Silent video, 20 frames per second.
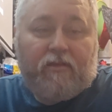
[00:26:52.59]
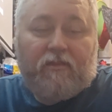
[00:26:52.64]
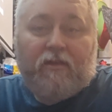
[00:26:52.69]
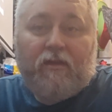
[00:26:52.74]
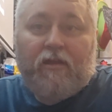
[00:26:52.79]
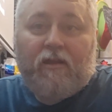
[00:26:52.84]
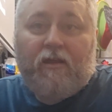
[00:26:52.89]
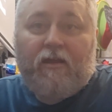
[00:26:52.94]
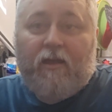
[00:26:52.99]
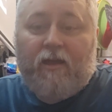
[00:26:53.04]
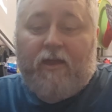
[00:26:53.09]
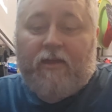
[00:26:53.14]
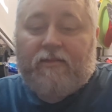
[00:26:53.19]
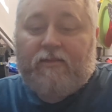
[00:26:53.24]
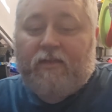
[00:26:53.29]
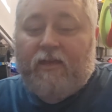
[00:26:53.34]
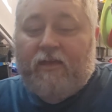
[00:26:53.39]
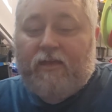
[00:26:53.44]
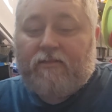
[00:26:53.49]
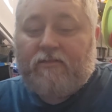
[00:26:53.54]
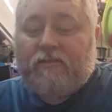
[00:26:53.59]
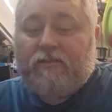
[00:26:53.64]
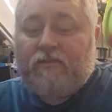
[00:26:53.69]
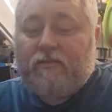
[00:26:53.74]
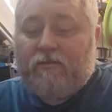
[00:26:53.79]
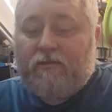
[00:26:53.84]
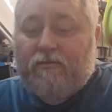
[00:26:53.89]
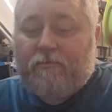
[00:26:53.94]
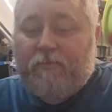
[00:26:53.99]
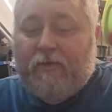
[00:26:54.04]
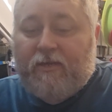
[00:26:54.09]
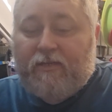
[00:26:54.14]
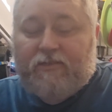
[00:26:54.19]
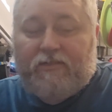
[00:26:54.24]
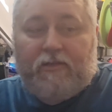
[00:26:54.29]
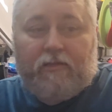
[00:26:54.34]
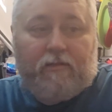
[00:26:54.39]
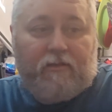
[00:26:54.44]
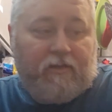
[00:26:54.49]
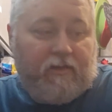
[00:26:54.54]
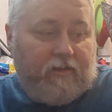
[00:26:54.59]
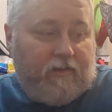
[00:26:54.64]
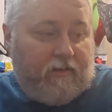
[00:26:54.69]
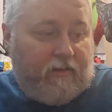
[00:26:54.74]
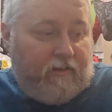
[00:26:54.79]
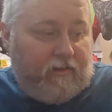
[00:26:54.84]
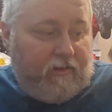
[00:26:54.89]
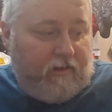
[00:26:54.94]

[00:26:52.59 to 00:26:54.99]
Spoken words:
that I got, that basically